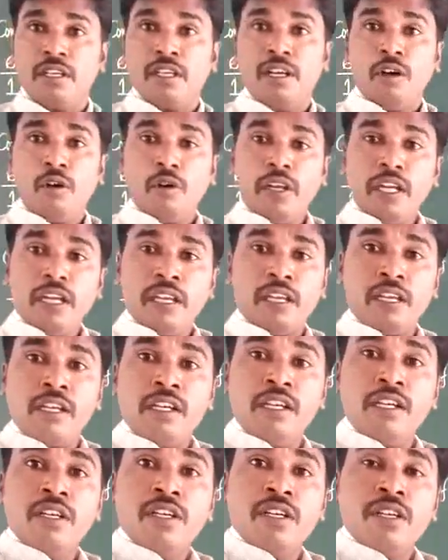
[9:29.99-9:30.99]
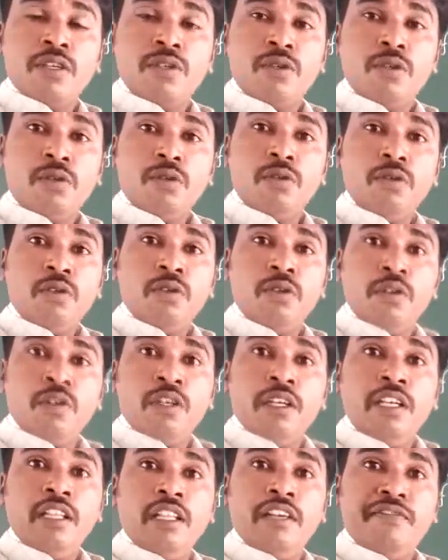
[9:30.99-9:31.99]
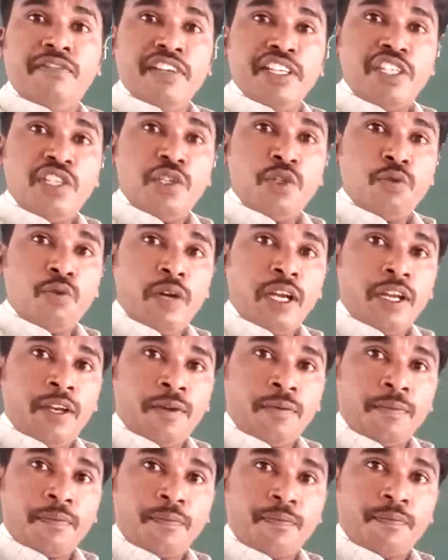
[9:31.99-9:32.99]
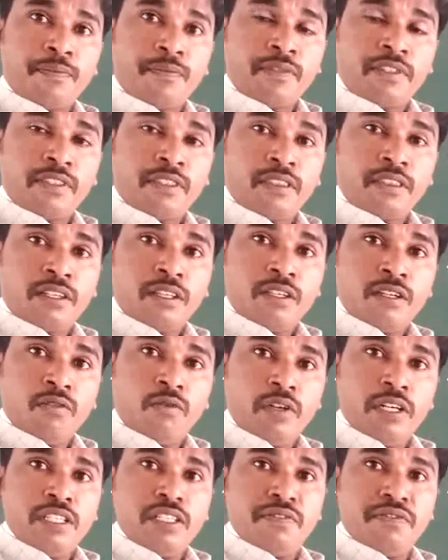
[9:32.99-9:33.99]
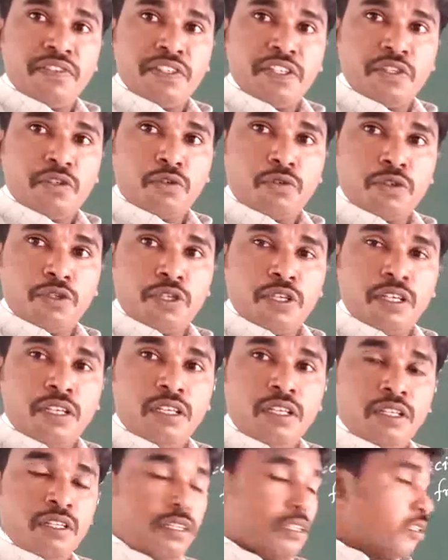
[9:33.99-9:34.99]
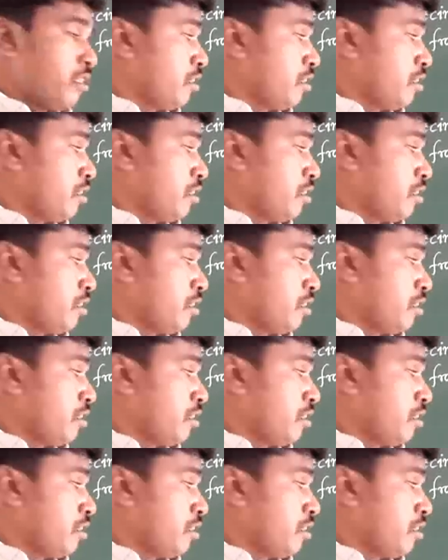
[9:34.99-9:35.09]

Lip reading: Okay. So in the first one, what is the first question?